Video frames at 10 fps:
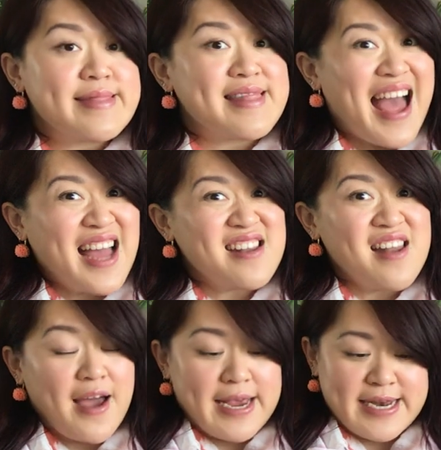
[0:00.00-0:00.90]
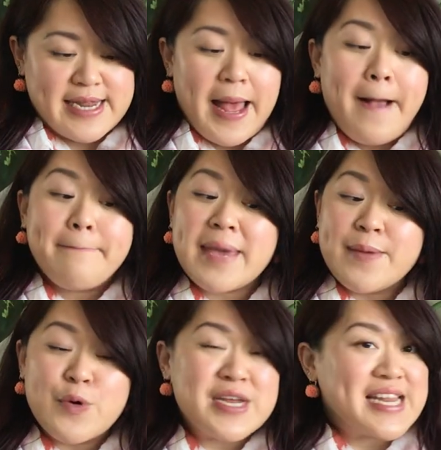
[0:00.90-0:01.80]
That night,
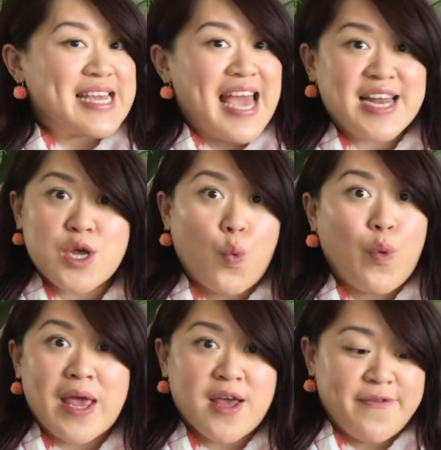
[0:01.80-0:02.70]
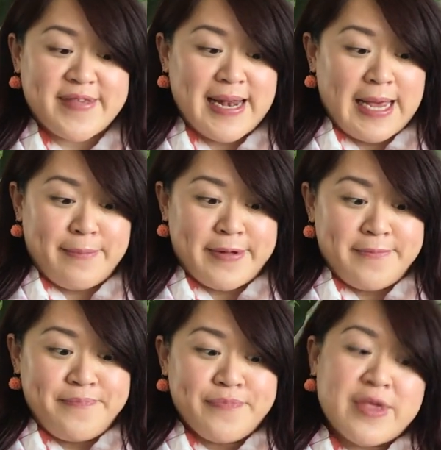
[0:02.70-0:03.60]
Mabel didn't get a wink of sleep.
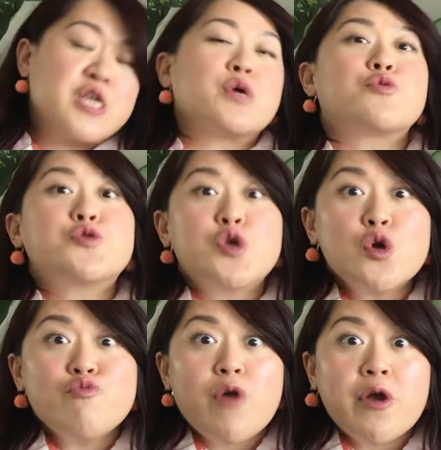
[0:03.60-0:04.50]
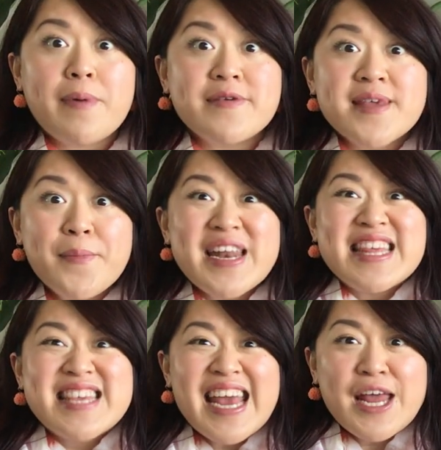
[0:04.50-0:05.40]
She was too worried about somebody
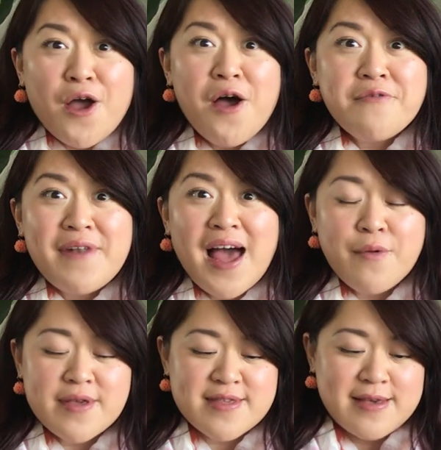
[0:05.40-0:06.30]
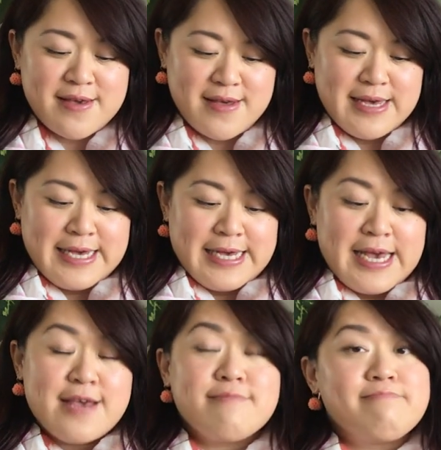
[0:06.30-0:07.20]
stealing her flowers.
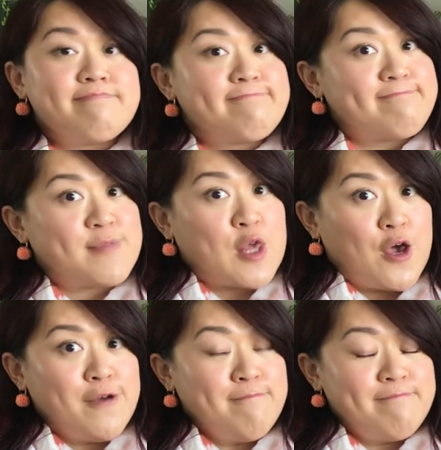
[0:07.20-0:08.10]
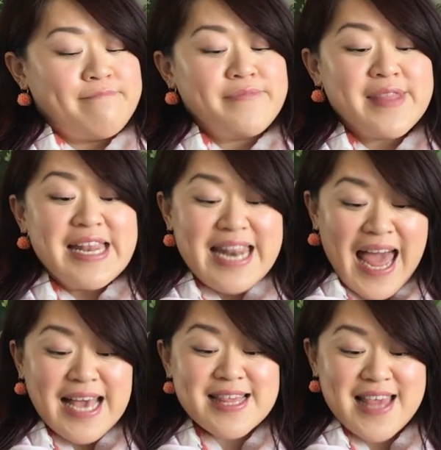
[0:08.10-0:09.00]
So, the
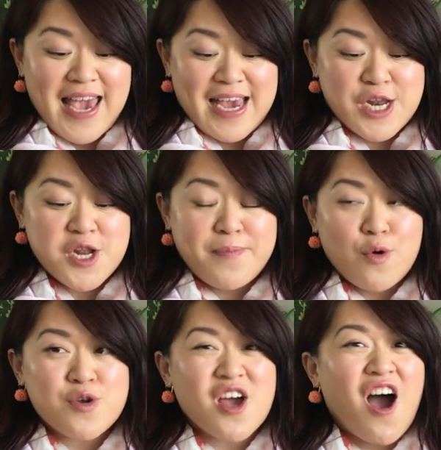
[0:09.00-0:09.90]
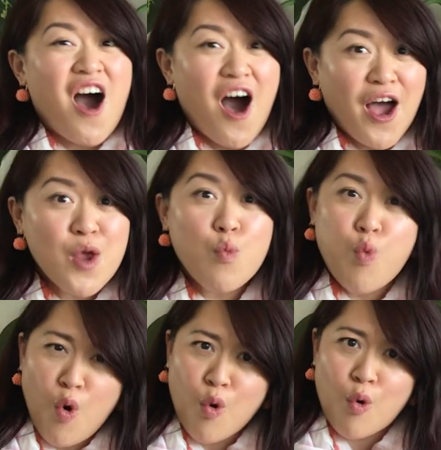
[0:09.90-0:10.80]
next day, she built a high
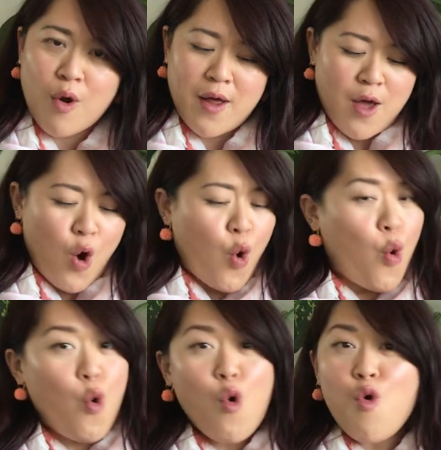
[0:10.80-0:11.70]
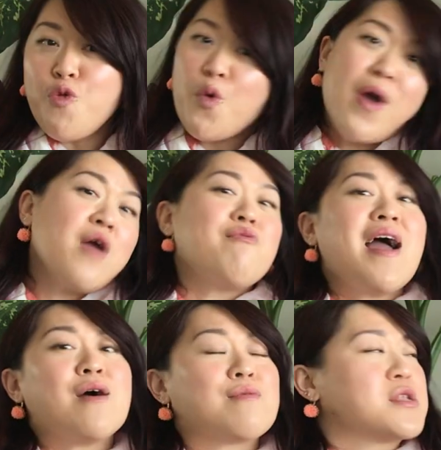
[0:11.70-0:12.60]
wall all the way
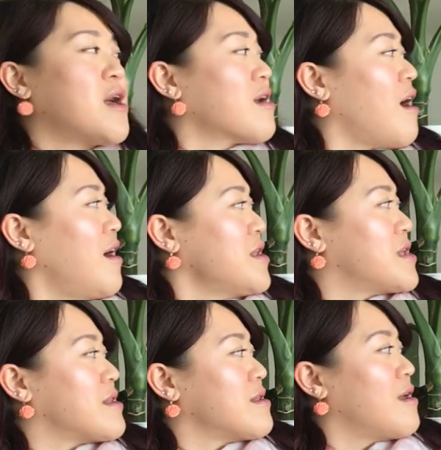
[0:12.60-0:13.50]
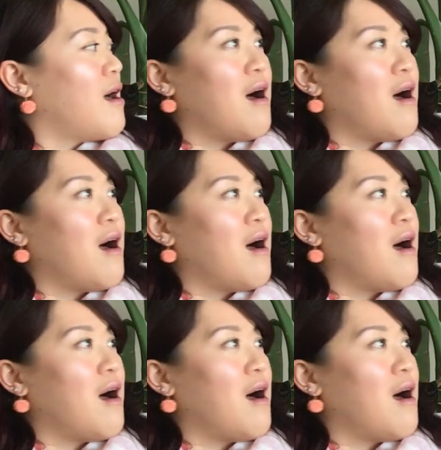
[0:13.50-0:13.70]
around her garden.